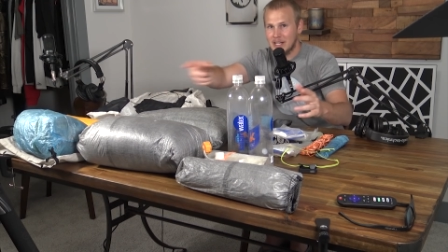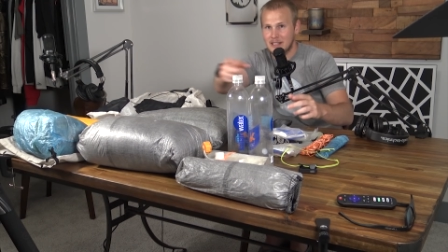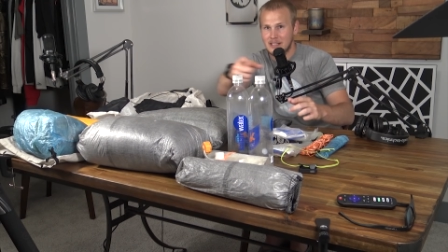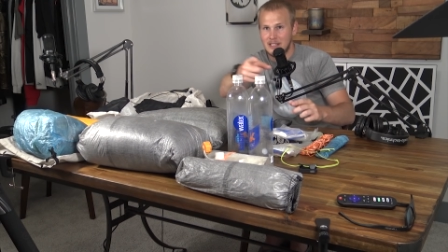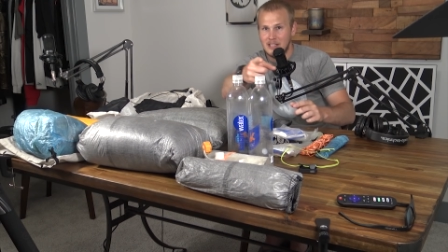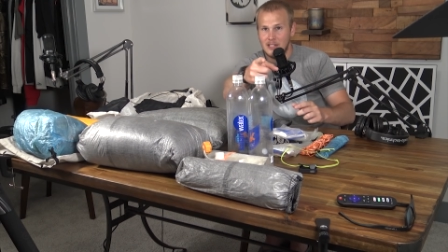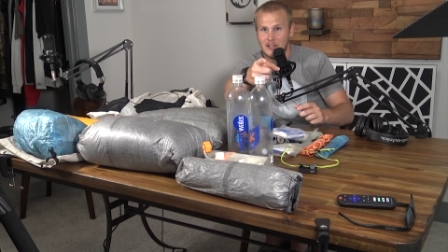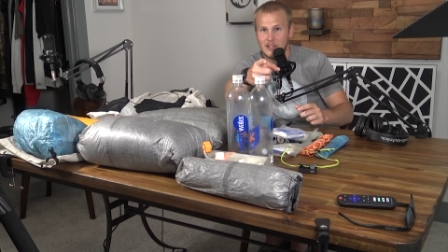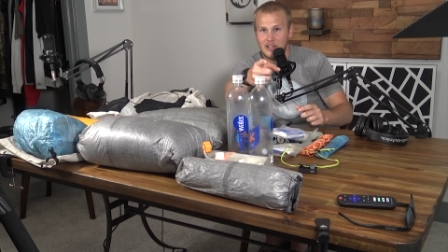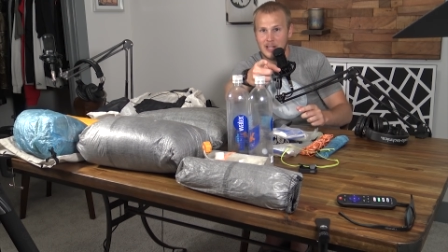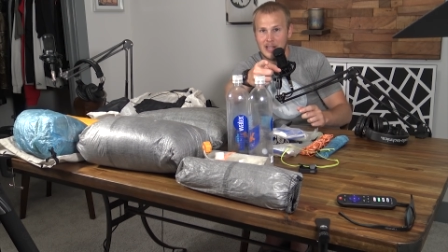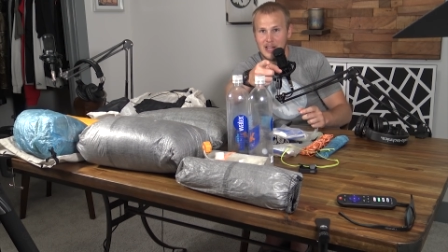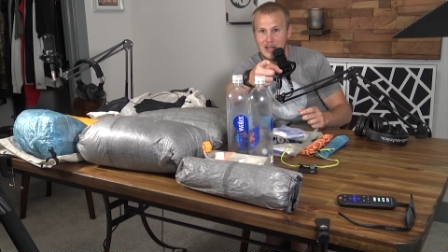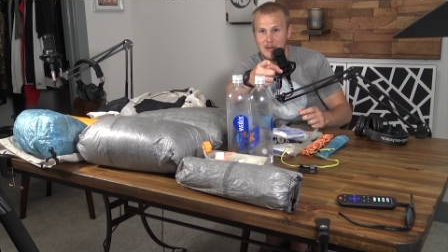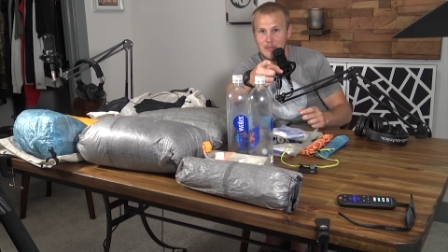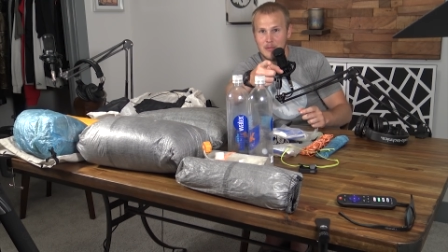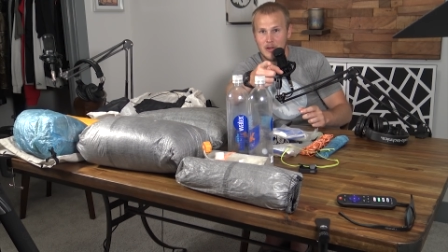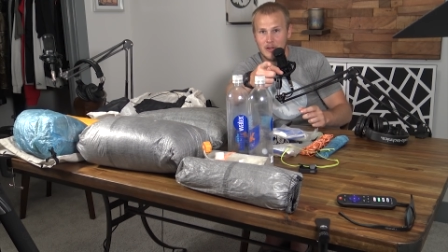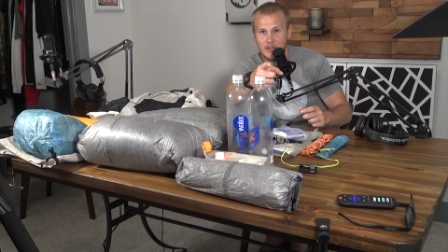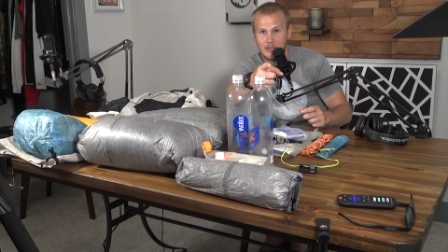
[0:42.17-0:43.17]
the gear cam
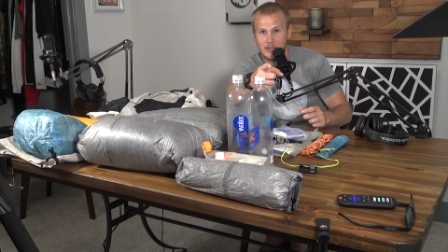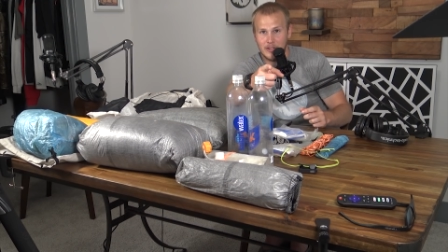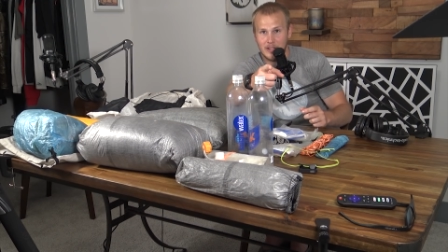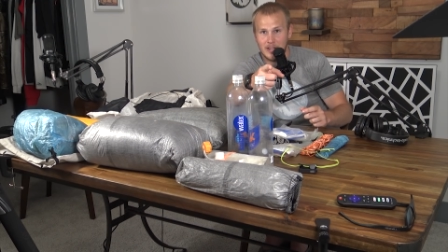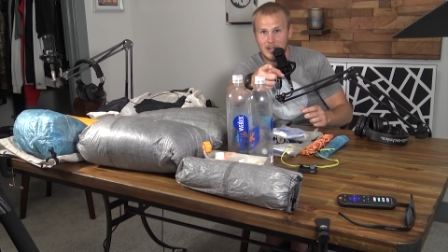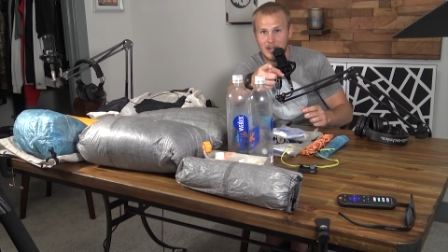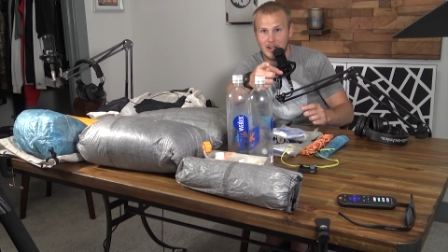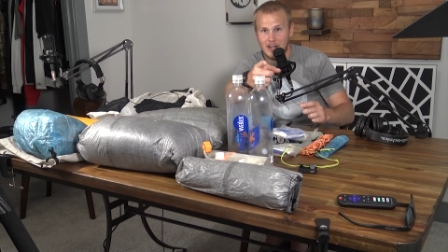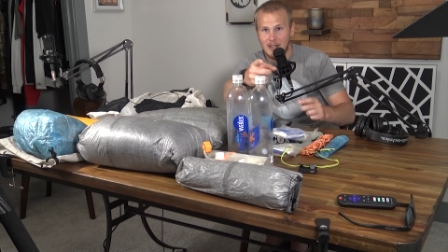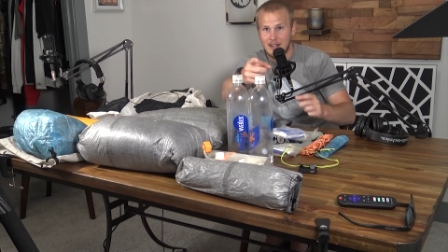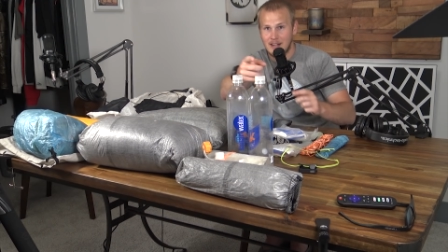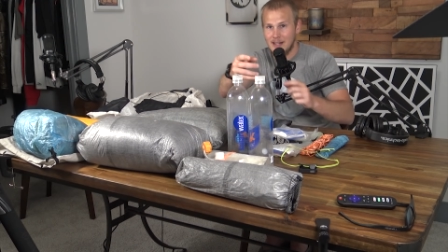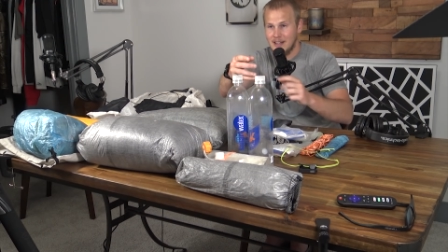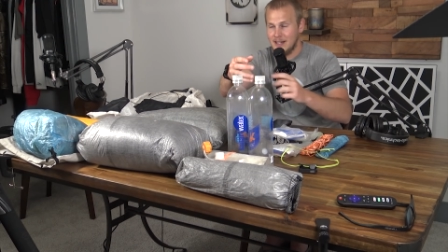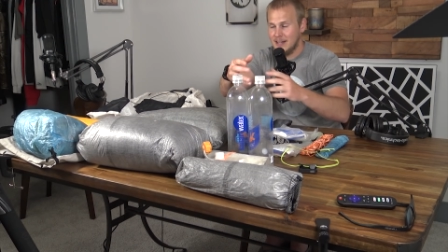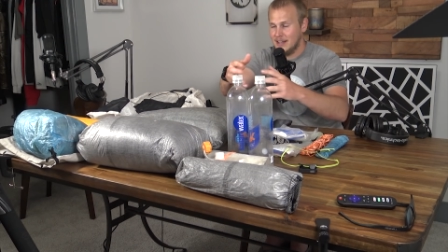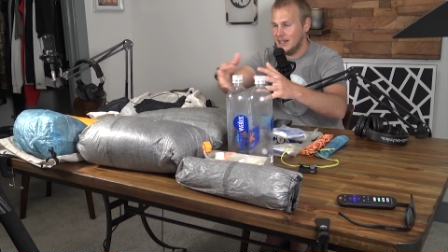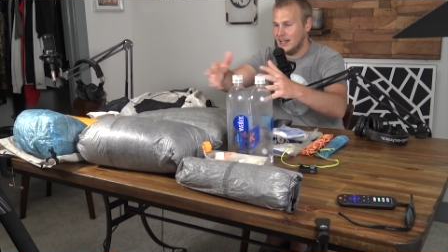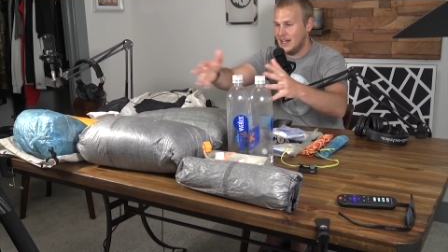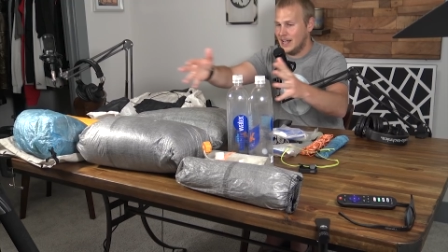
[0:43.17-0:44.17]
over there,
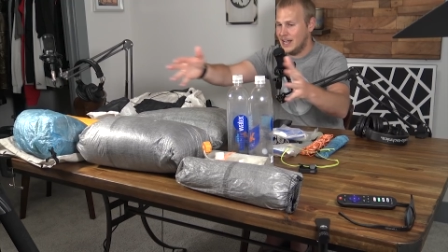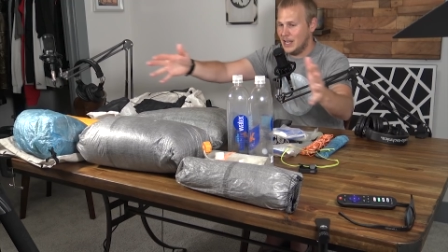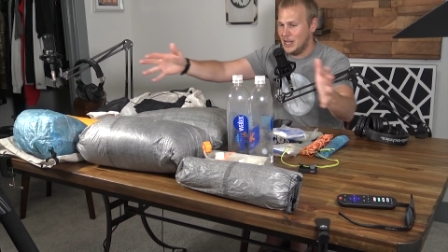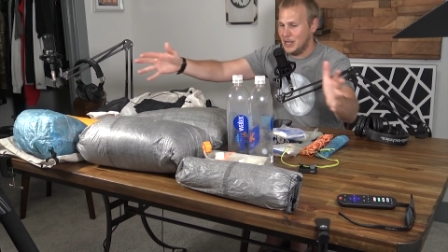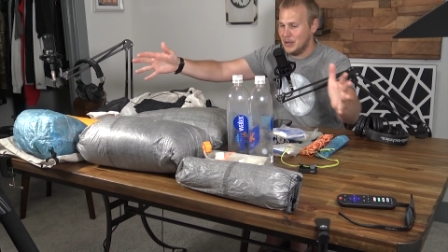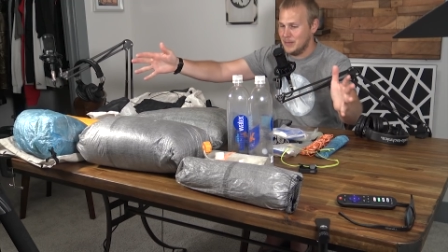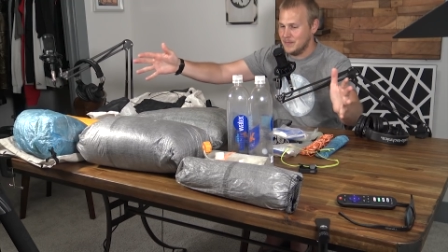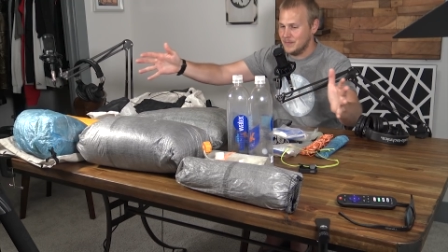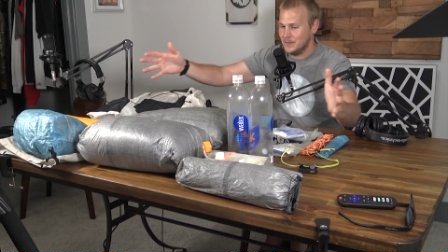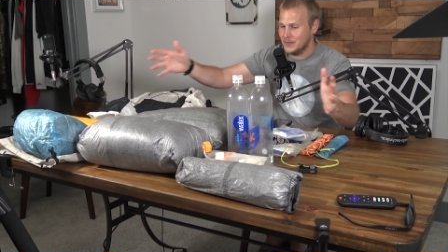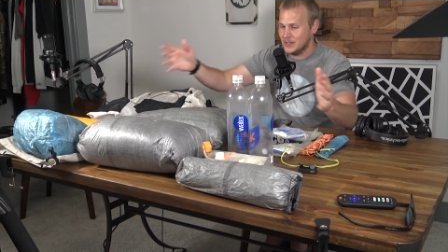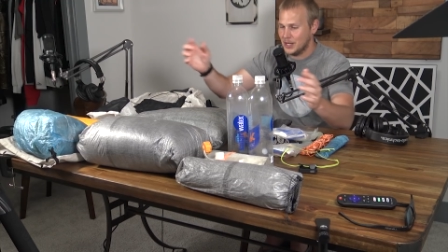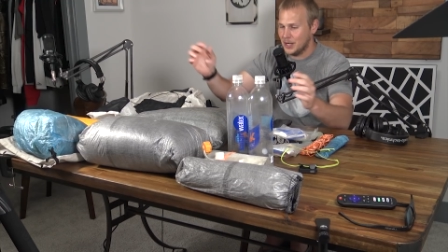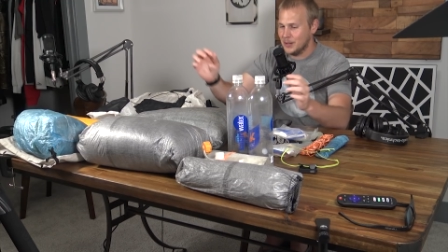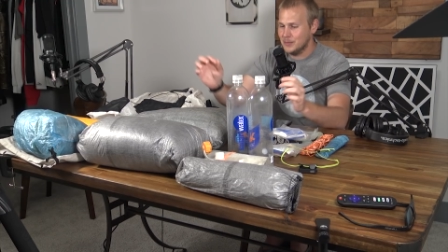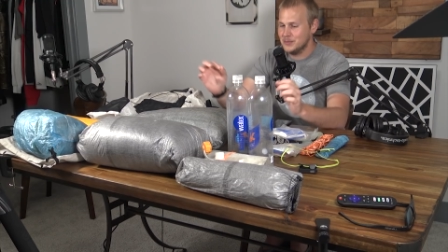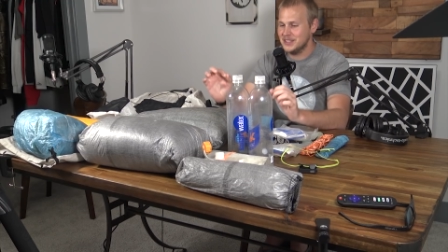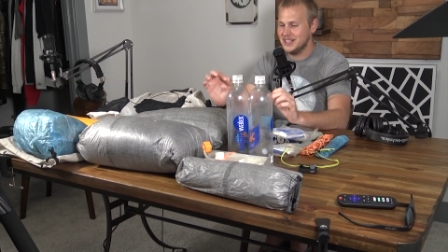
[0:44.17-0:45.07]
comes